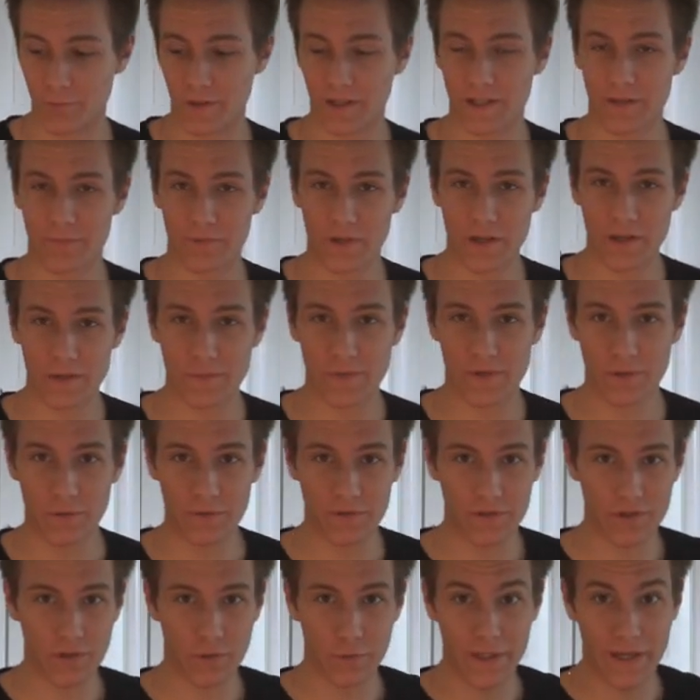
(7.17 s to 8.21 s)
welcome to another episode
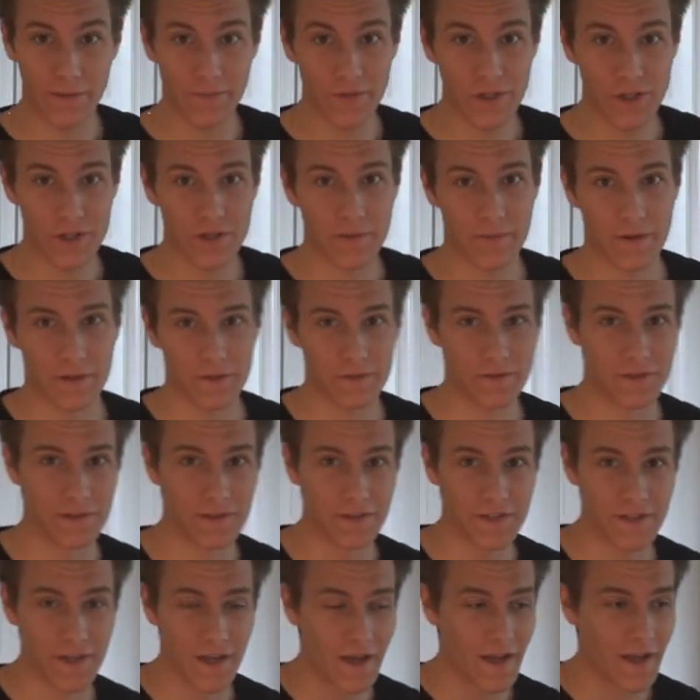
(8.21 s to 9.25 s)
of Trolling Amnesia
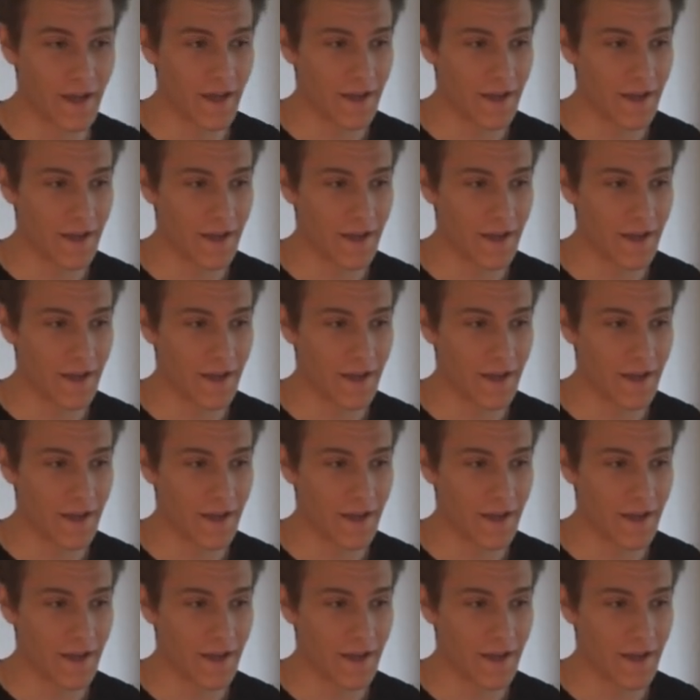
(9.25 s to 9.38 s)
Monsters,